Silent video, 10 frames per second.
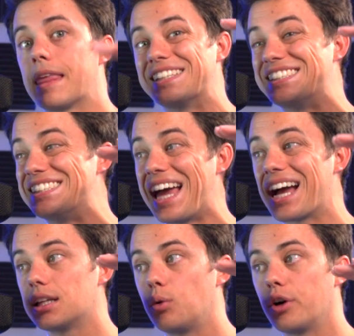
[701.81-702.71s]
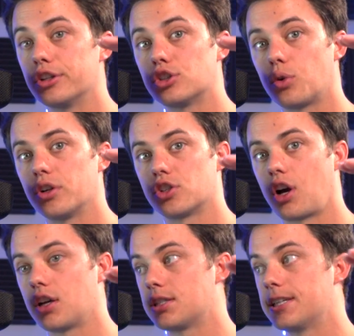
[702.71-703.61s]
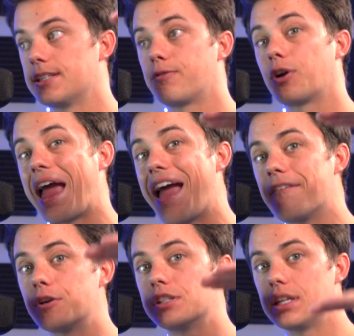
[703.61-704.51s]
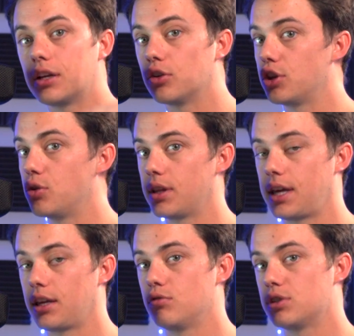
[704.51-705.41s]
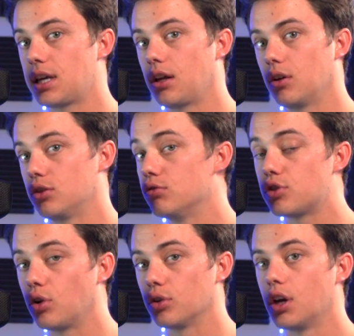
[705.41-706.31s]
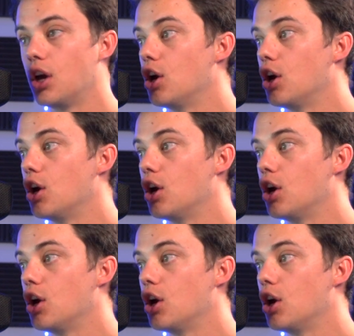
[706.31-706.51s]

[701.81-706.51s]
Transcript: exactly what your storage cost is for every single unit that you've, sell, you've sold.